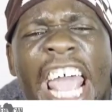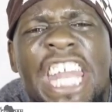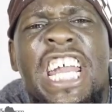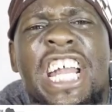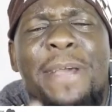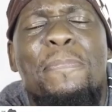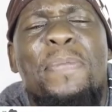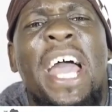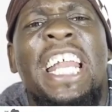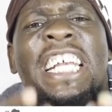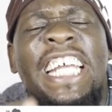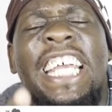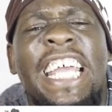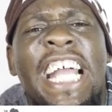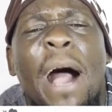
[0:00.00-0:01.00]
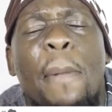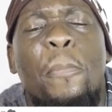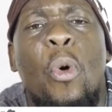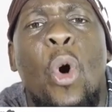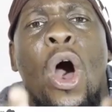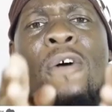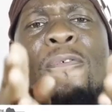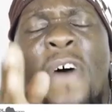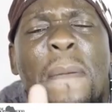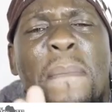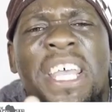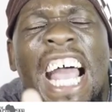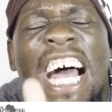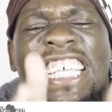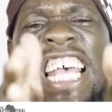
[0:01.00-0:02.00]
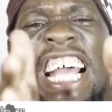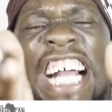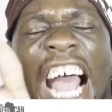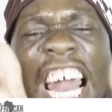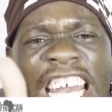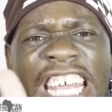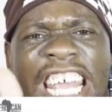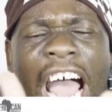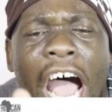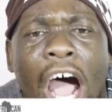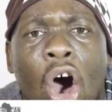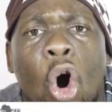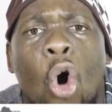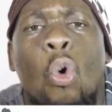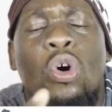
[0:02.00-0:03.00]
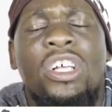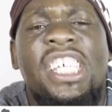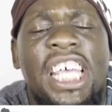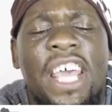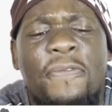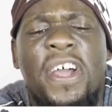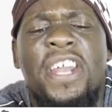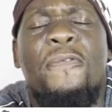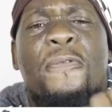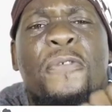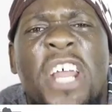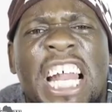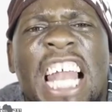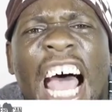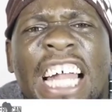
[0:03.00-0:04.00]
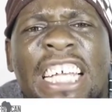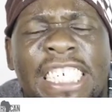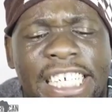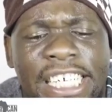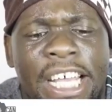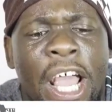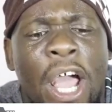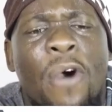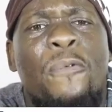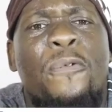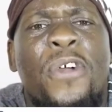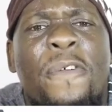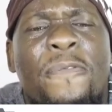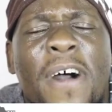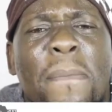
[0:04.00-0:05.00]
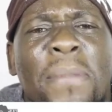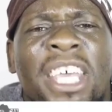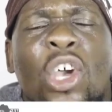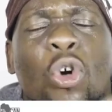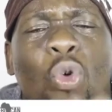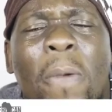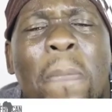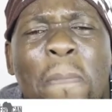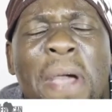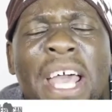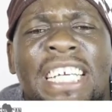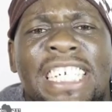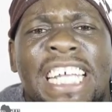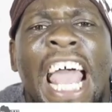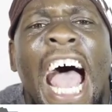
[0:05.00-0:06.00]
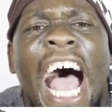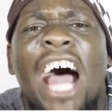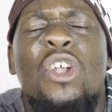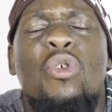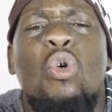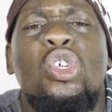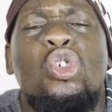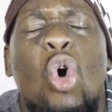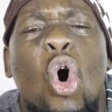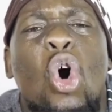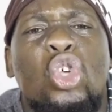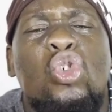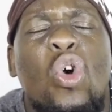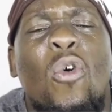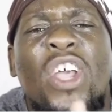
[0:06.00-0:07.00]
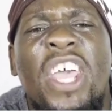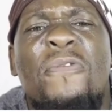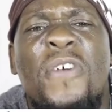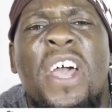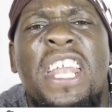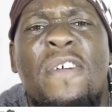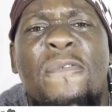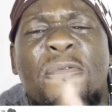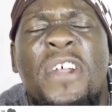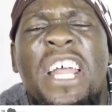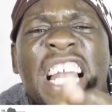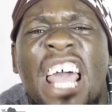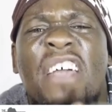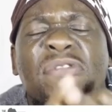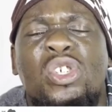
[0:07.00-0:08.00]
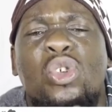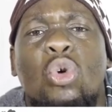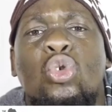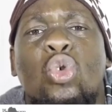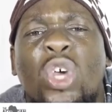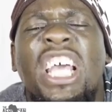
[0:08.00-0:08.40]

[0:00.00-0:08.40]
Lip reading: any Libyan taking up farming as a career was given free land, free farming equipment, and was also given free livestock to